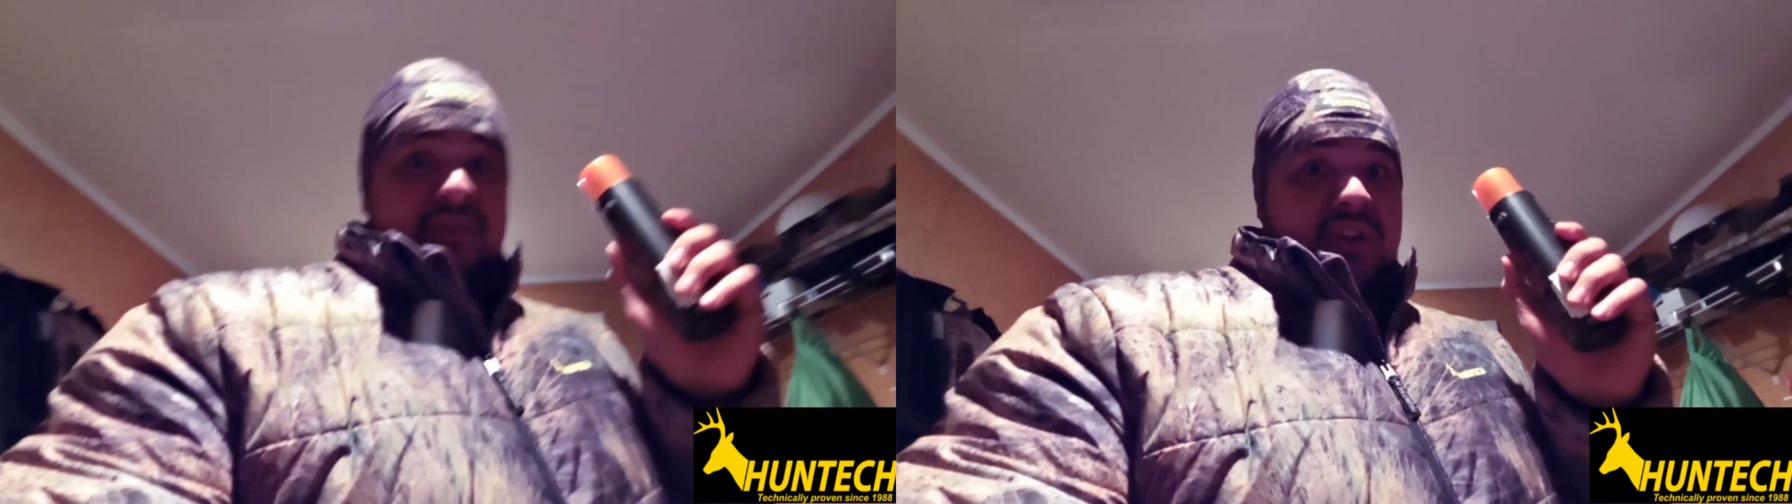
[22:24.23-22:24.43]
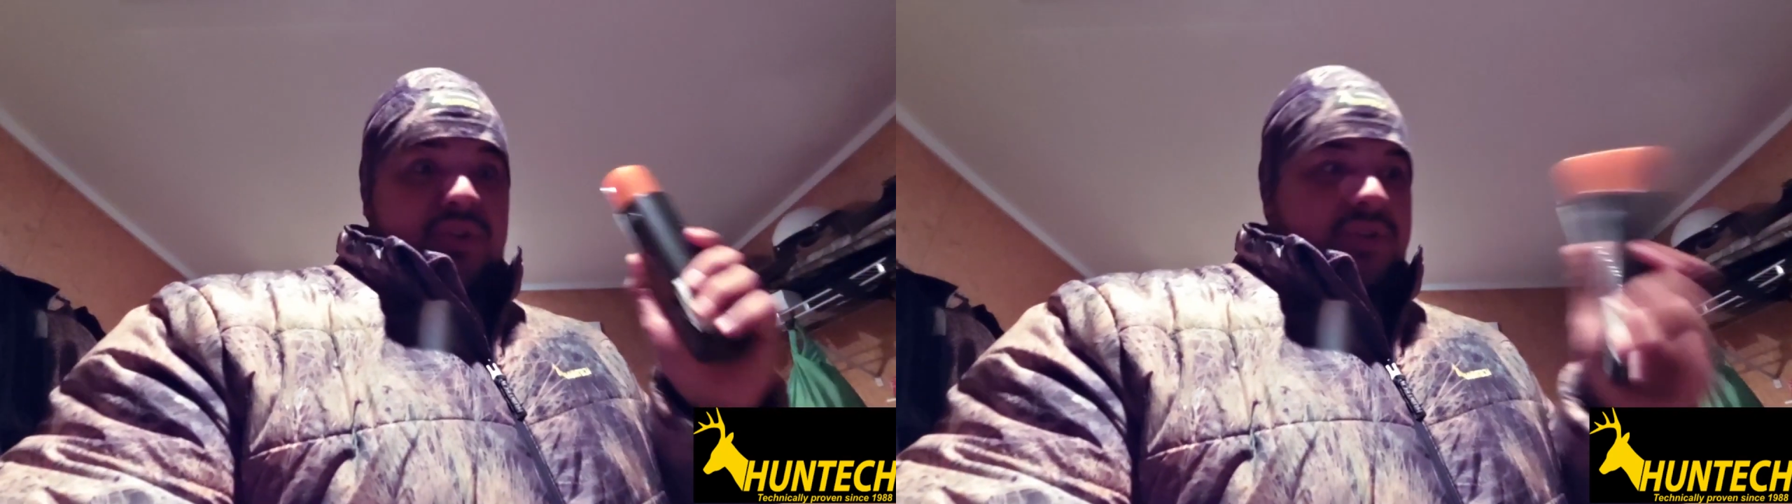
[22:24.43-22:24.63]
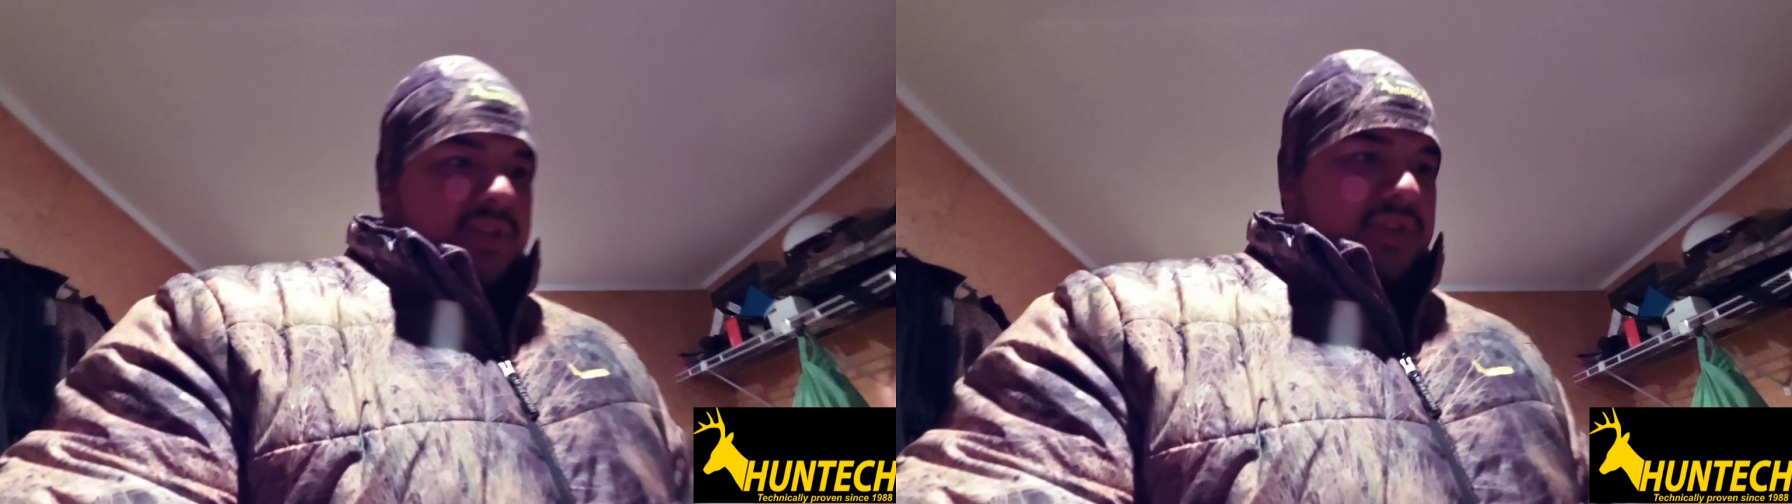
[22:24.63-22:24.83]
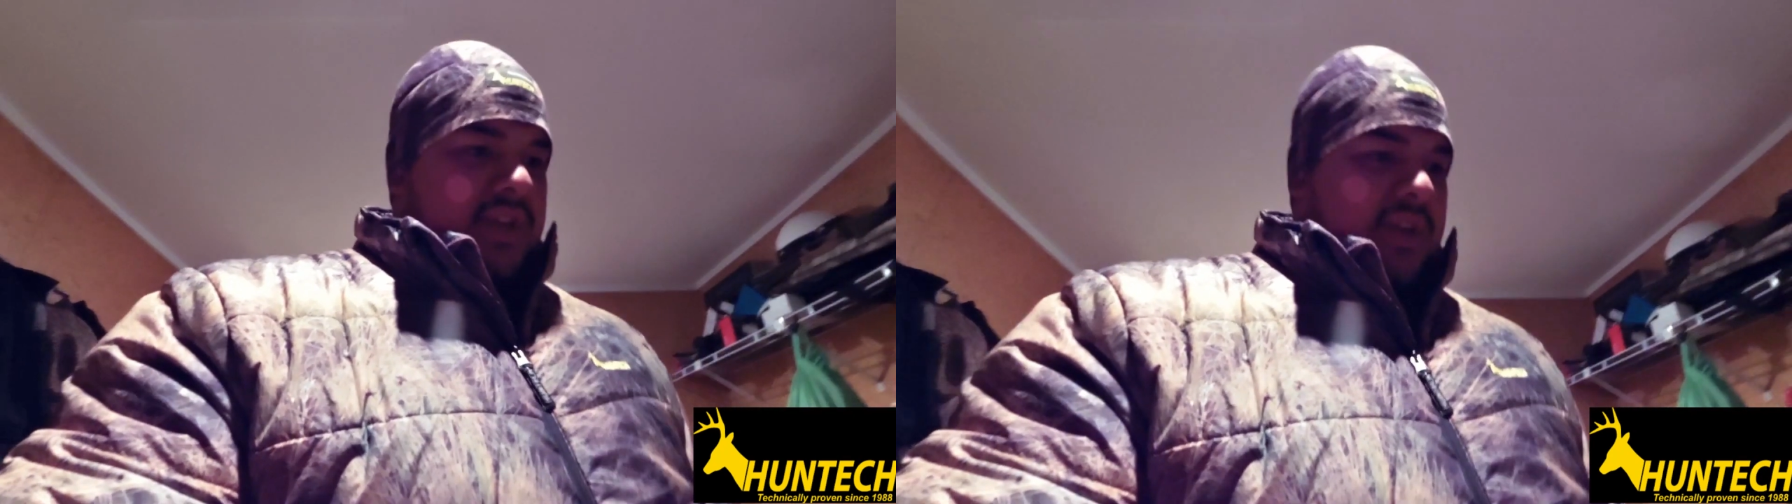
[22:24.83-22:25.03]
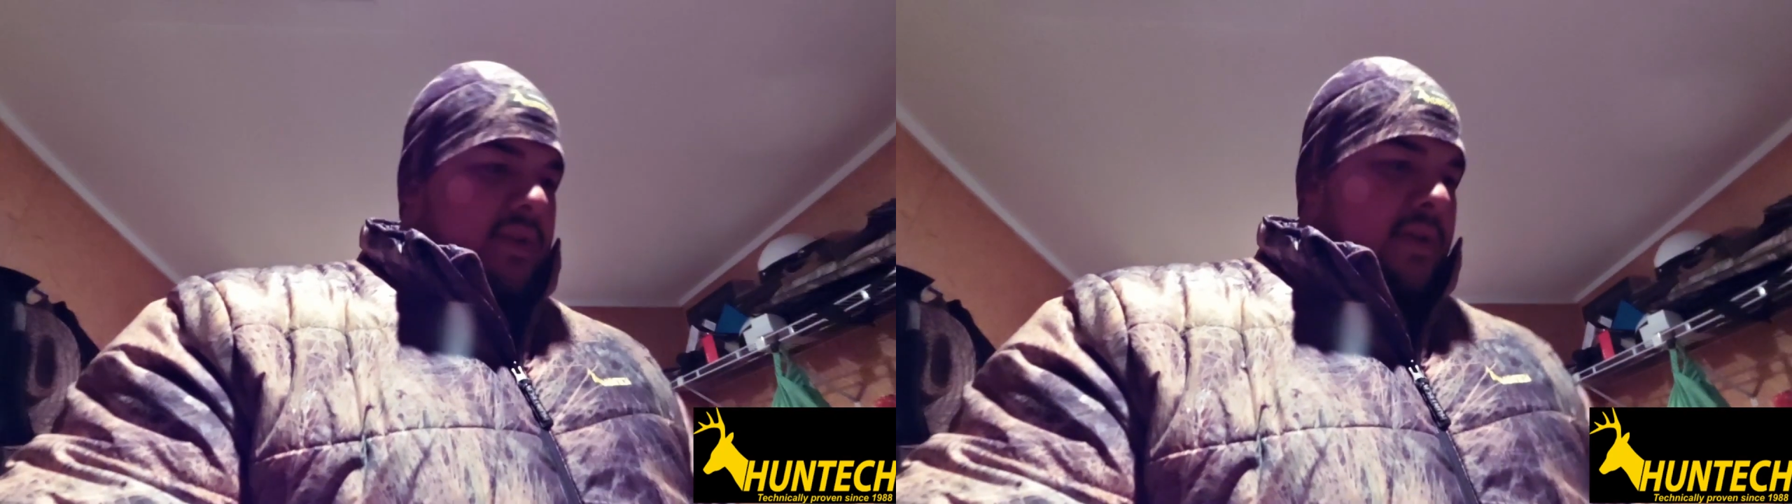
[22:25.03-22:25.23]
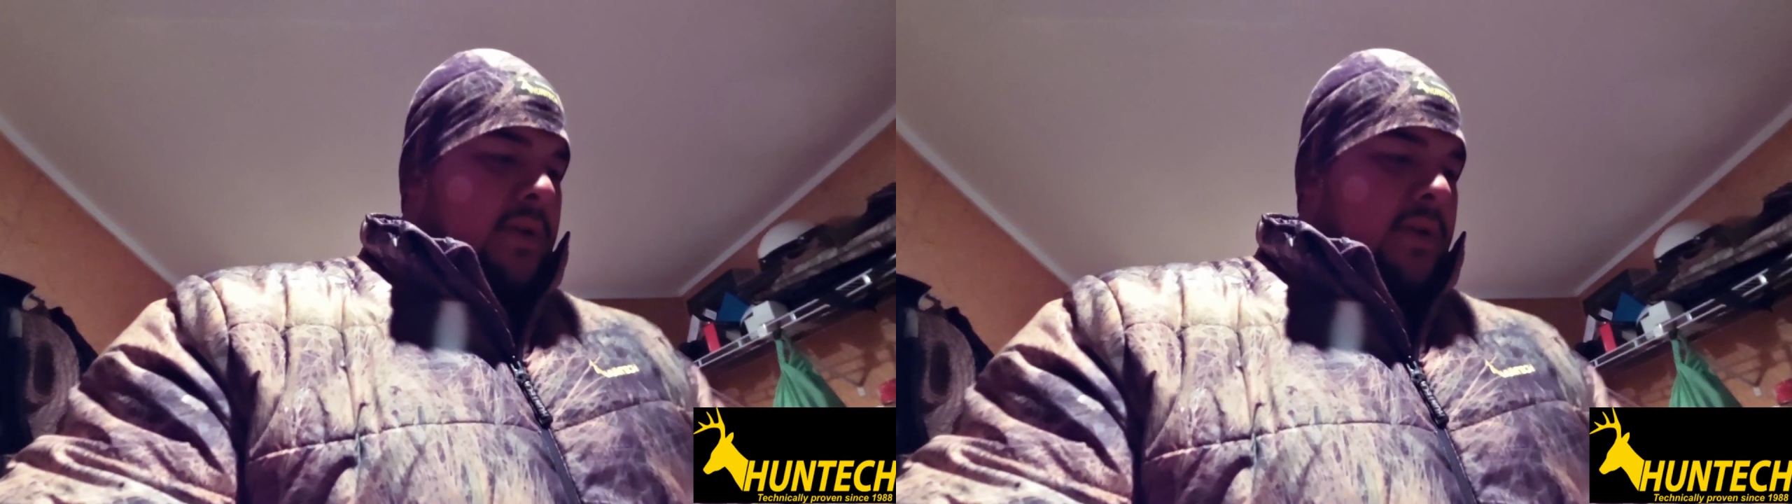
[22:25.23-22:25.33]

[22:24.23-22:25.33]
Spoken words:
even used this yet